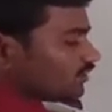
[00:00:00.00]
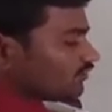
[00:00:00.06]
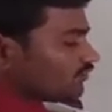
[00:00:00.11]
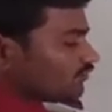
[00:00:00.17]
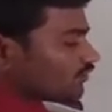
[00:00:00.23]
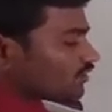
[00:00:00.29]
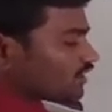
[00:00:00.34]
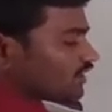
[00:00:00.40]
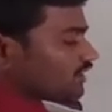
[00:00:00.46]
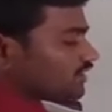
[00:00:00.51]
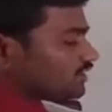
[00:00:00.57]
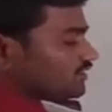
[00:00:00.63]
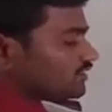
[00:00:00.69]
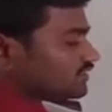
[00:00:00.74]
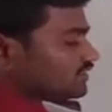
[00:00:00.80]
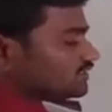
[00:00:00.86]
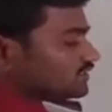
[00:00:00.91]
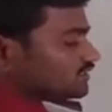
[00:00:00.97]

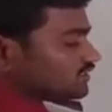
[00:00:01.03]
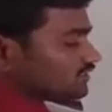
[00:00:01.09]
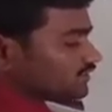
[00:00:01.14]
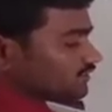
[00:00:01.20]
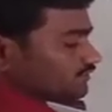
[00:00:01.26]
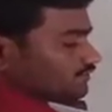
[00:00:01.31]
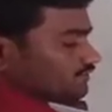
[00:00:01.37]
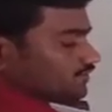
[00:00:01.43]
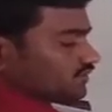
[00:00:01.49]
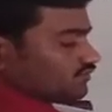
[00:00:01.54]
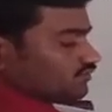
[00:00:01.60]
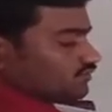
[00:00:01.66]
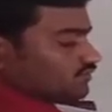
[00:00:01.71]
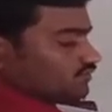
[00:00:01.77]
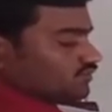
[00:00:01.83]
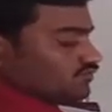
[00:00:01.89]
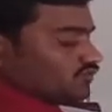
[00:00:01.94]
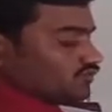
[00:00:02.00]
433.
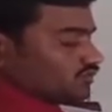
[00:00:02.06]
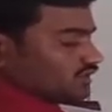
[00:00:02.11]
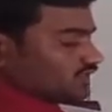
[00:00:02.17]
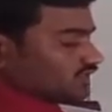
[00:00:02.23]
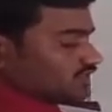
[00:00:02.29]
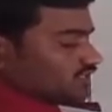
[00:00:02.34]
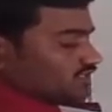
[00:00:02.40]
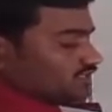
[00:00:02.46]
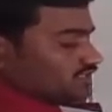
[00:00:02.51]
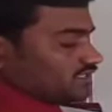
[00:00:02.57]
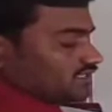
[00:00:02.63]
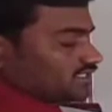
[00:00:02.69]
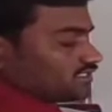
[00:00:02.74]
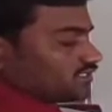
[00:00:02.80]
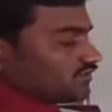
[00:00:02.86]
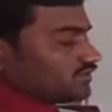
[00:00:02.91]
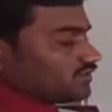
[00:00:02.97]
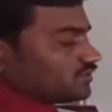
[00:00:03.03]

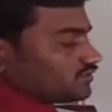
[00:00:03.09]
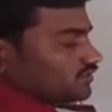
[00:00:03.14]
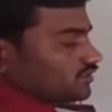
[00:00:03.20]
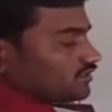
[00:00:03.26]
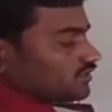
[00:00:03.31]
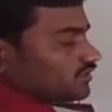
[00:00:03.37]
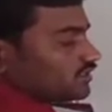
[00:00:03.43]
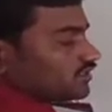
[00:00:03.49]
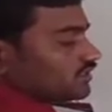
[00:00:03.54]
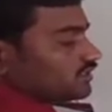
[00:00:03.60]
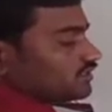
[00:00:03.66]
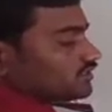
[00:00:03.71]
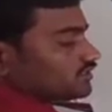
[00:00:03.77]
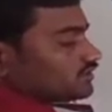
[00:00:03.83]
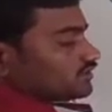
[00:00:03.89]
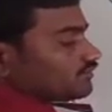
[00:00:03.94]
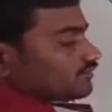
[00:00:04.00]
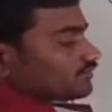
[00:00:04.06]
437 into
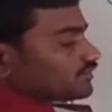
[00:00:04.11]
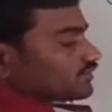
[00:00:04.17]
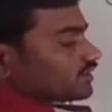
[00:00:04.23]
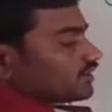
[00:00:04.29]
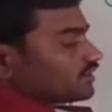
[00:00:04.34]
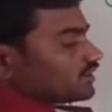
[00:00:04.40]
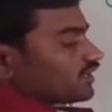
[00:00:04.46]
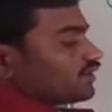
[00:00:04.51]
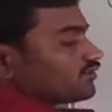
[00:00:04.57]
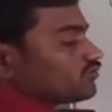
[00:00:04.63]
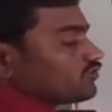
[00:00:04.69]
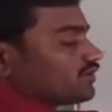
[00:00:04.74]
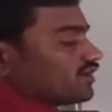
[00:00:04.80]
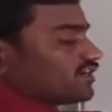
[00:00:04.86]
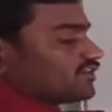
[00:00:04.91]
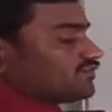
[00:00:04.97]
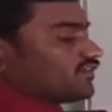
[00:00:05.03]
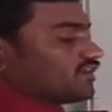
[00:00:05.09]
10, you
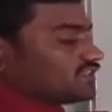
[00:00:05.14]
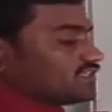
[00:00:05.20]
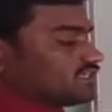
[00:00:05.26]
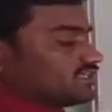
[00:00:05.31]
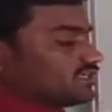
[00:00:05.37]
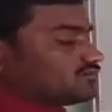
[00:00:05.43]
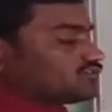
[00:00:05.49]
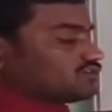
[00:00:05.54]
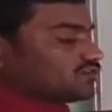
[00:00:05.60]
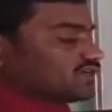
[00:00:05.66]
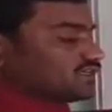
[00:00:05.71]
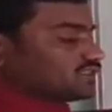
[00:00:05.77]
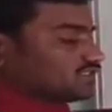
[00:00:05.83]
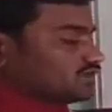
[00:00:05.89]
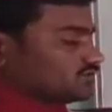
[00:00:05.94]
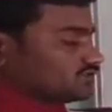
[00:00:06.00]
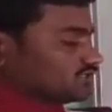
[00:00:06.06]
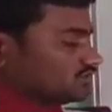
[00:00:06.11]
multiply 3 times, you get
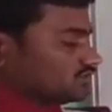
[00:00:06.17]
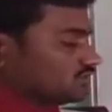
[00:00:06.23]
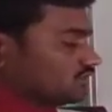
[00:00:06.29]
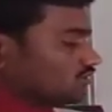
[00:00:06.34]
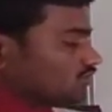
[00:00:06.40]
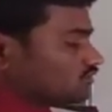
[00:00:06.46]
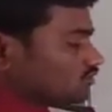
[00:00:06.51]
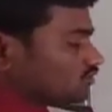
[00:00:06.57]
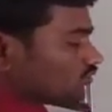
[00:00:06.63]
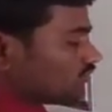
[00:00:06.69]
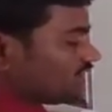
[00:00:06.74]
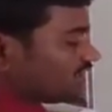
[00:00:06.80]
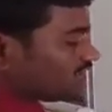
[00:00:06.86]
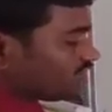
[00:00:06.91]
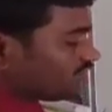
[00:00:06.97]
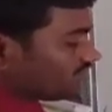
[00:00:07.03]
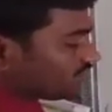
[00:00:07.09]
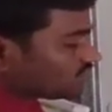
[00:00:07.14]
1000. So
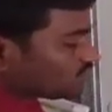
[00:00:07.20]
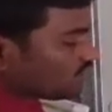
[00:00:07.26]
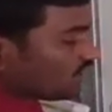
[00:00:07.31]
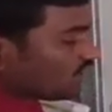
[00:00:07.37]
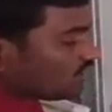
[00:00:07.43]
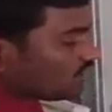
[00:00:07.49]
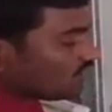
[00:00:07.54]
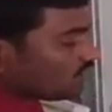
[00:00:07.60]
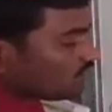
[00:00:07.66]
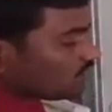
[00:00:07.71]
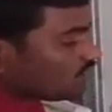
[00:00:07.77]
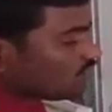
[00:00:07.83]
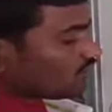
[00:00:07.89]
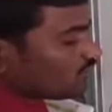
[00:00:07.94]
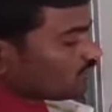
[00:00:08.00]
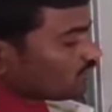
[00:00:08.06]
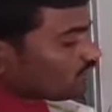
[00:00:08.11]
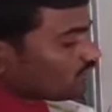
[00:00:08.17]
multiply this
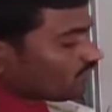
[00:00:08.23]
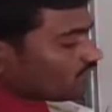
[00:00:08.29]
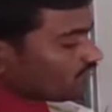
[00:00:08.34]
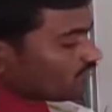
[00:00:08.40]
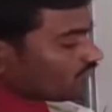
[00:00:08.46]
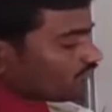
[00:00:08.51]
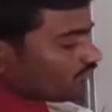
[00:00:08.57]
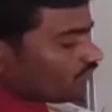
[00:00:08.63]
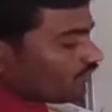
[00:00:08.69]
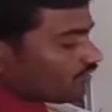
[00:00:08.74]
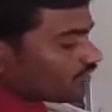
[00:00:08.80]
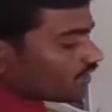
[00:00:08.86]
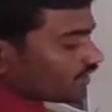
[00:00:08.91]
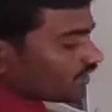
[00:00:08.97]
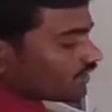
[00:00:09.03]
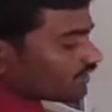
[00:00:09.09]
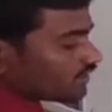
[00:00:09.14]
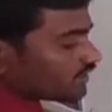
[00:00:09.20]
all,
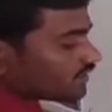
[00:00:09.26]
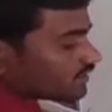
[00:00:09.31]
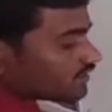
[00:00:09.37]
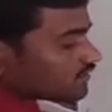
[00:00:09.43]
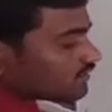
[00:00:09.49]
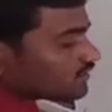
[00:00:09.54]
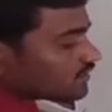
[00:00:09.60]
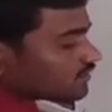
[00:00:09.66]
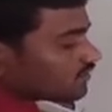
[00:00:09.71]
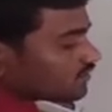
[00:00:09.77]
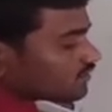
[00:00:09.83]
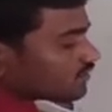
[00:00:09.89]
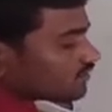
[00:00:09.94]
437, 0.